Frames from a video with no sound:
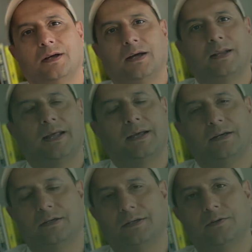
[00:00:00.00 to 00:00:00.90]

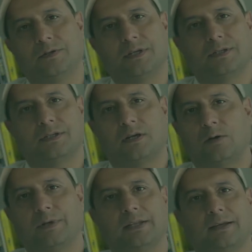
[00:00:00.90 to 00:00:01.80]
unlike uh, you know just
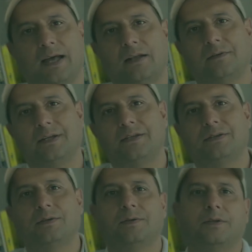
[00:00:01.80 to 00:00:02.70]
counting the calories
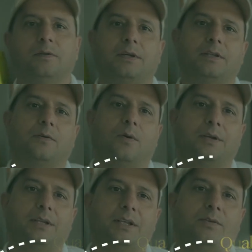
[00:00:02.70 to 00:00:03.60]
so you look at the
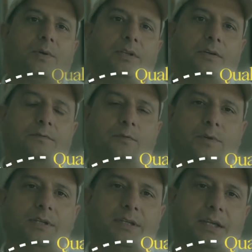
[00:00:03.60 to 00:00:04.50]
qualities whether a
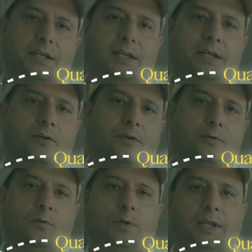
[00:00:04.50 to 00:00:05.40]
food is heating or
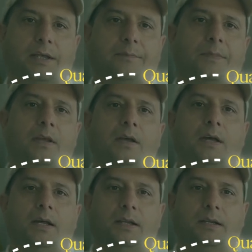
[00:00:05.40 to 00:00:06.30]
cooling
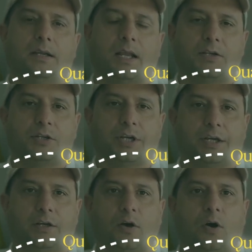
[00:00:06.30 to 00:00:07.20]

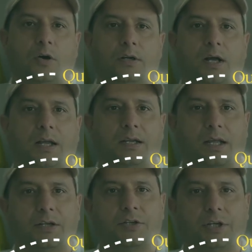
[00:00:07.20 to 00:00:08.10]
nourishing or
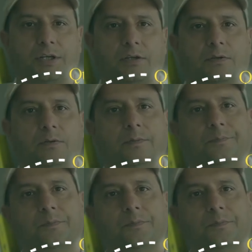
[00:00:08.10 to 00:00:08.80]
unnourishing you know